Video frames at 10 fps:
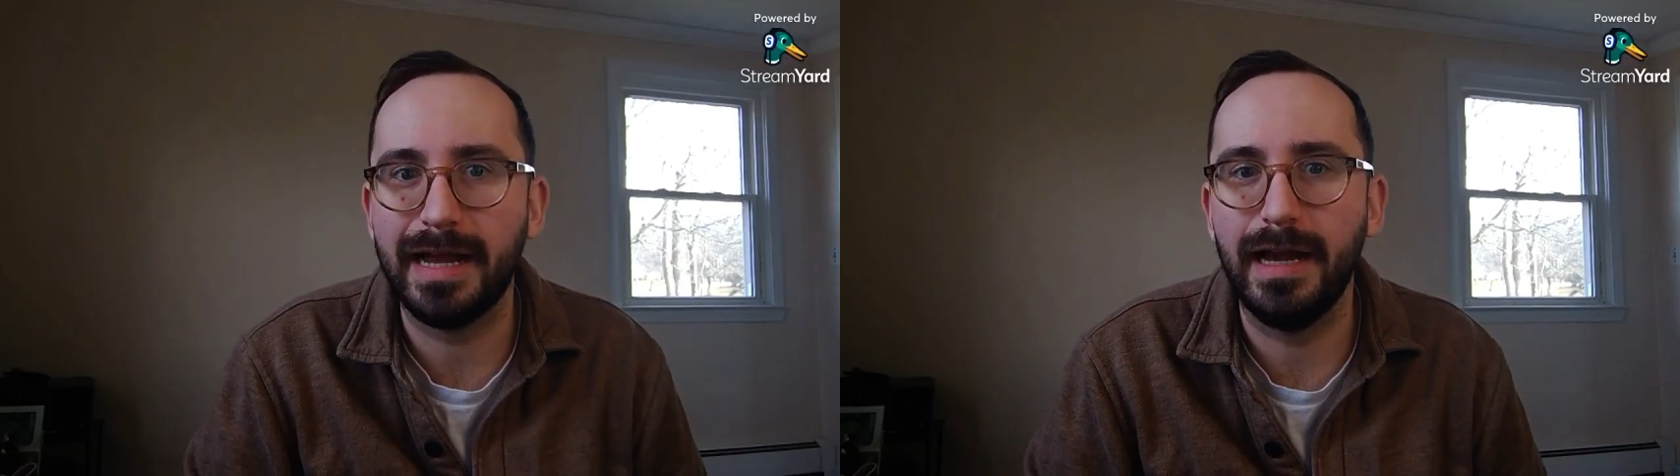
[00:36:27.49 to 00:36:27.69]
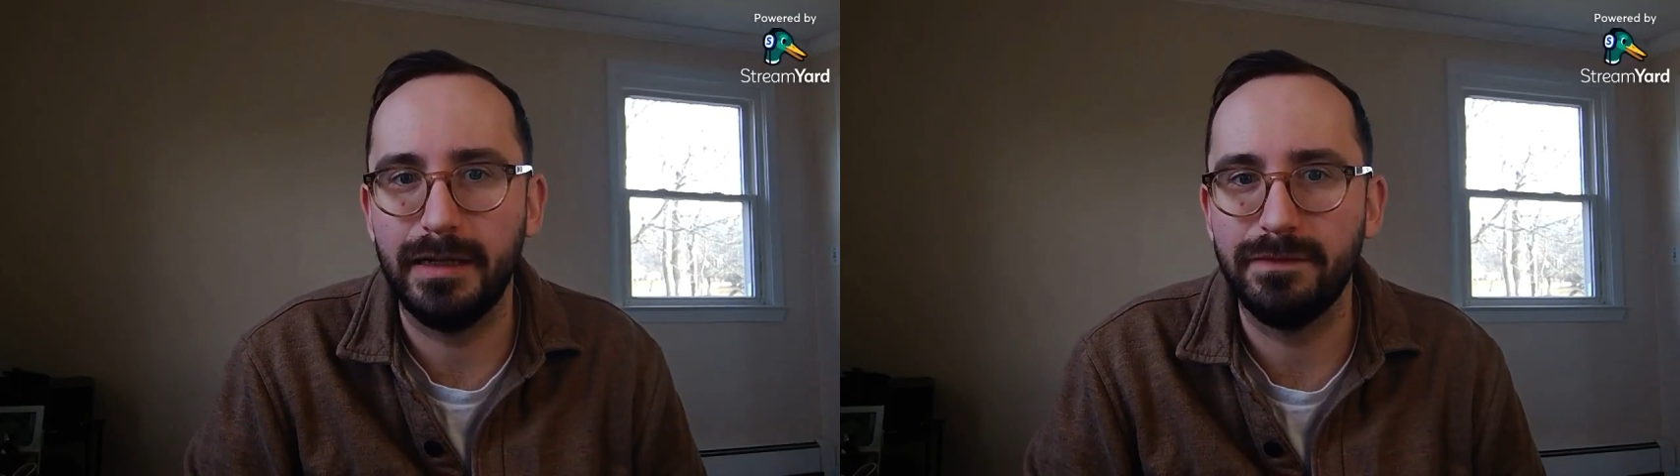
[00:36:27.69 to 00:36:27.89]

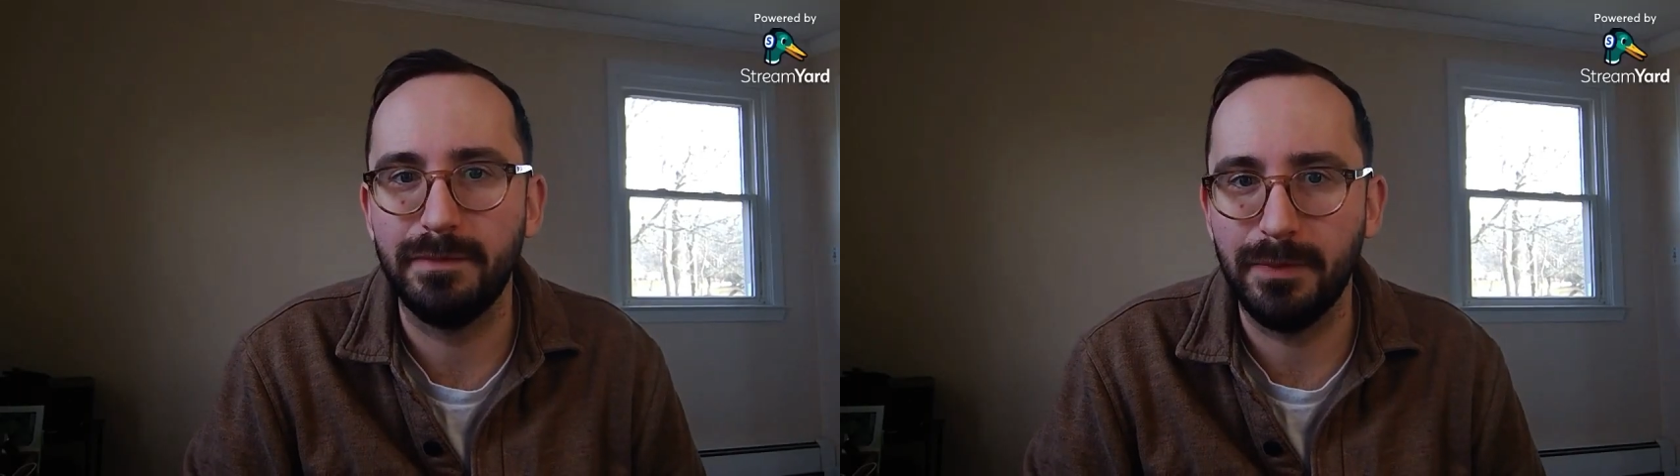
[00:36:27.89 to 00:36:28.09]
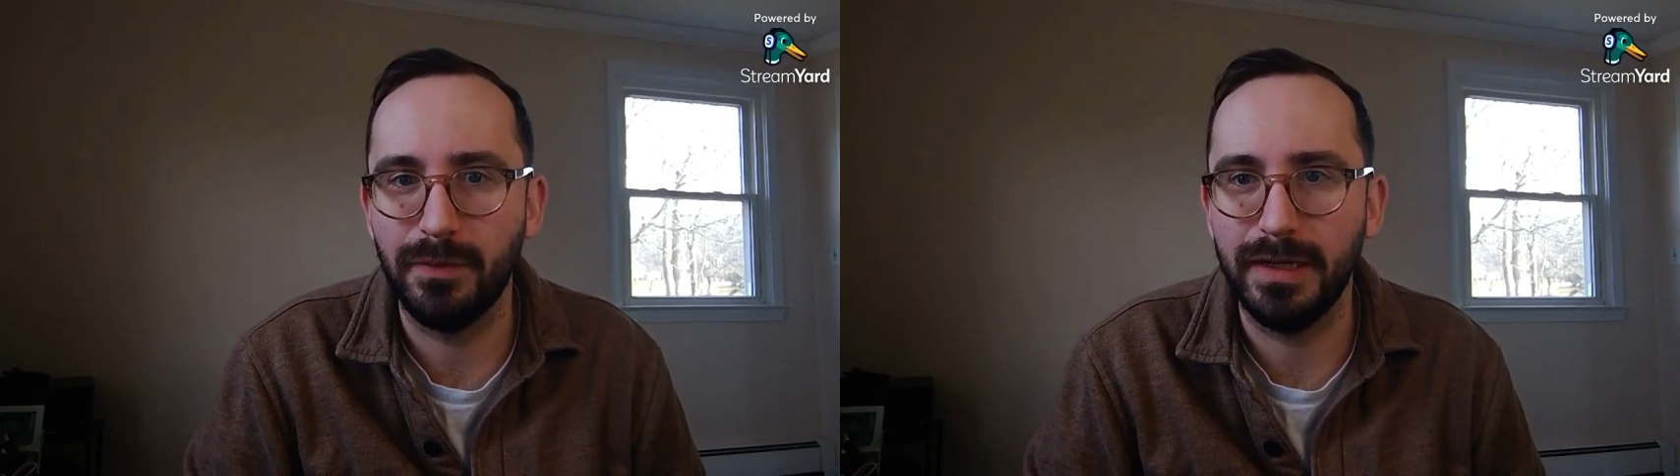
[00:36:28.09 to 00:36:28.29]
kind of
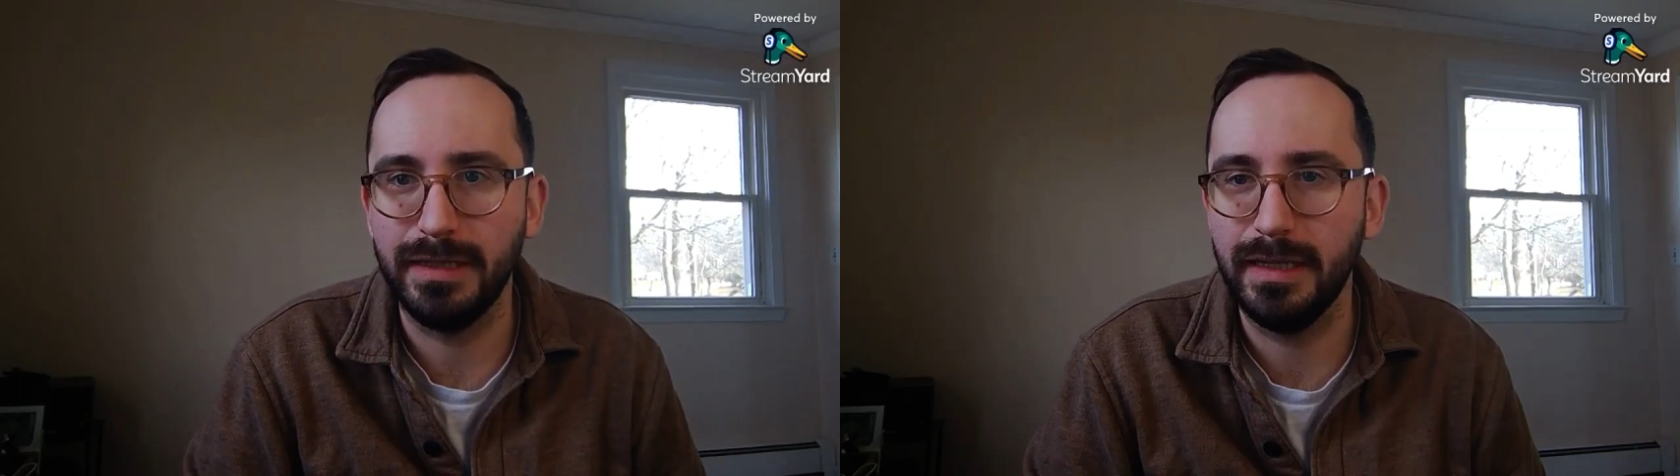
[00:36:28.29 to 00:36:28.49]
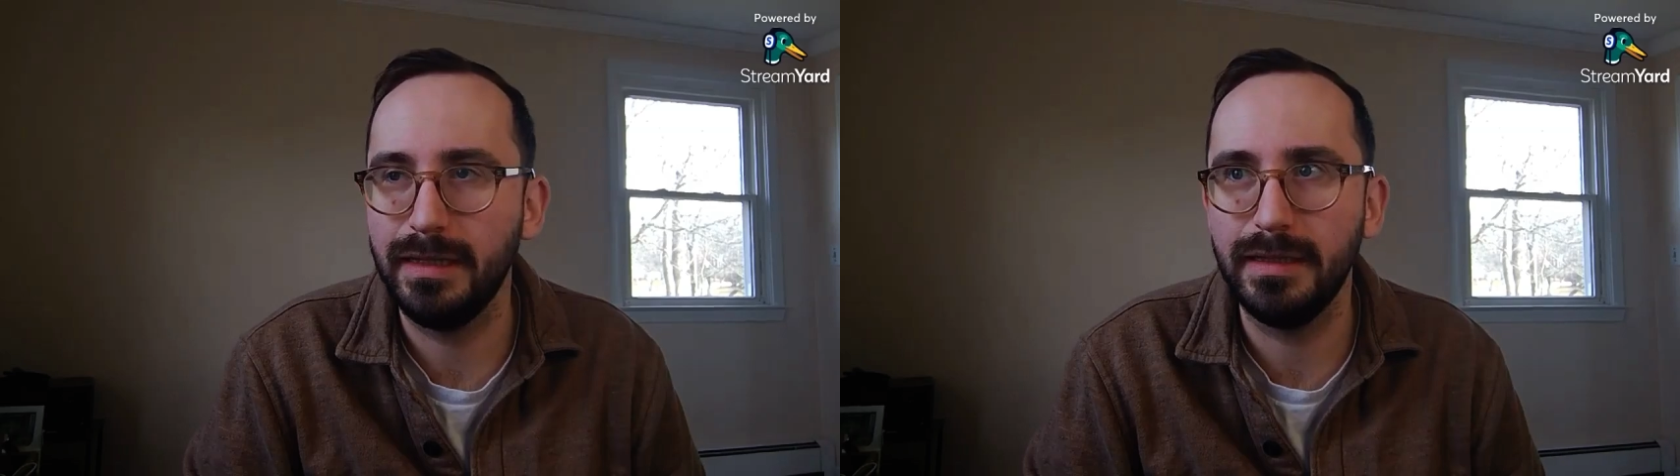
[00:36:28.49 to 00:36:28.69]
memory
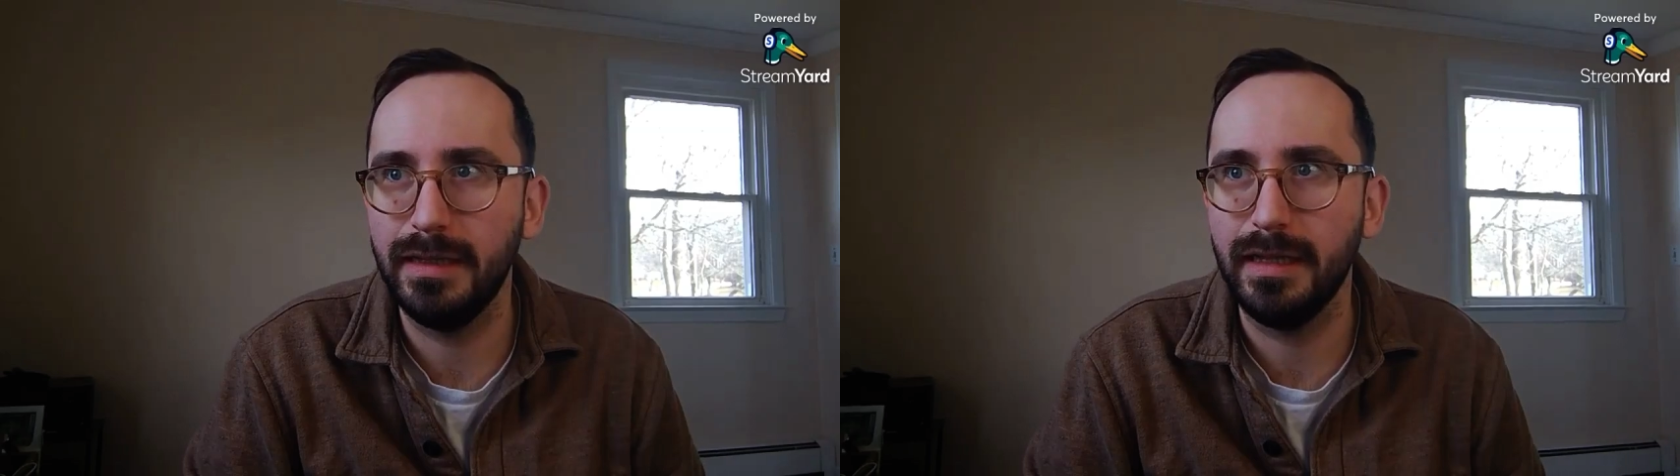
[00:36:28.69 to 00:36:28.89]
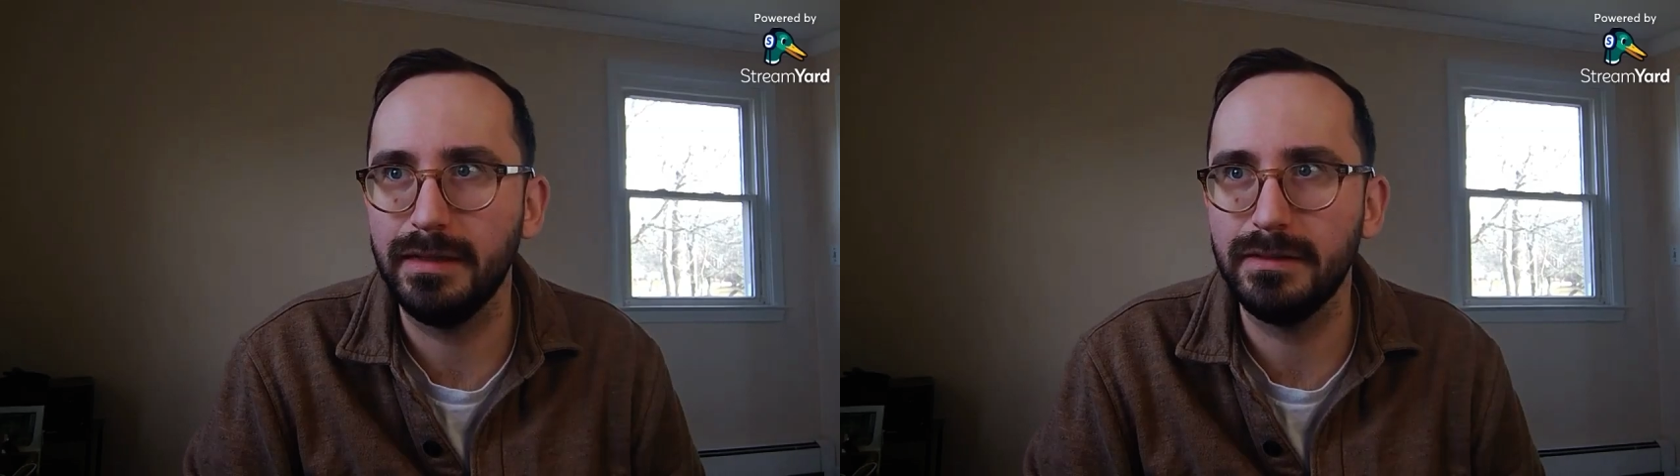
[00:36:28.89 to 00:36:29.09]

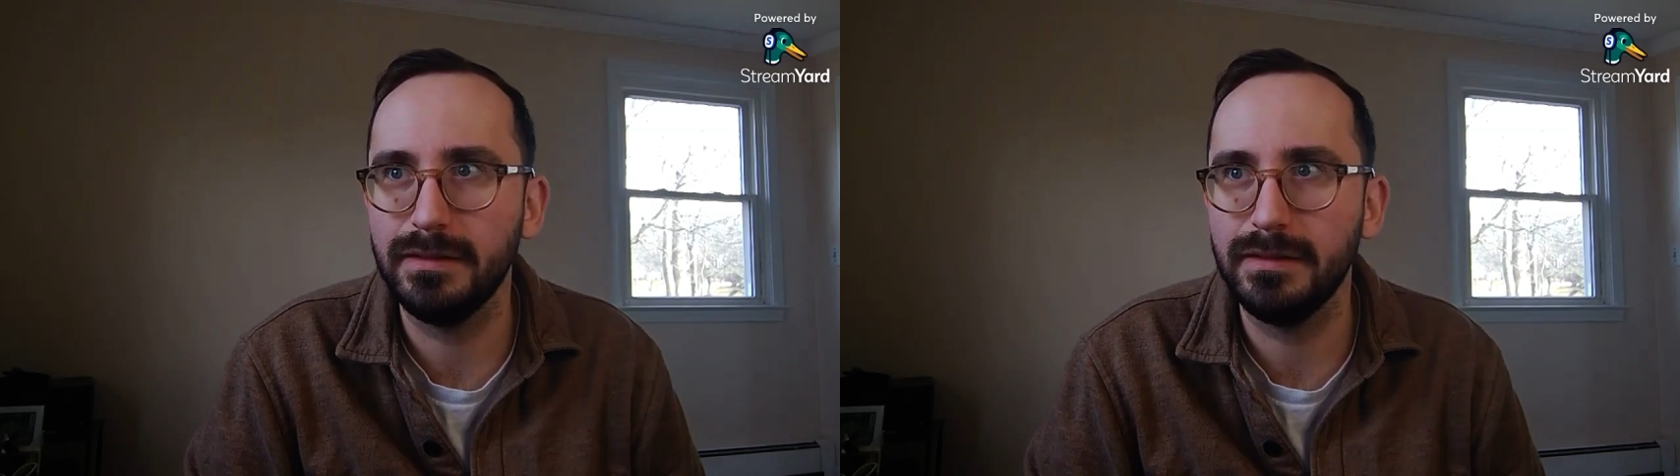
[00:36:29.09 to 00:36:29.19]
that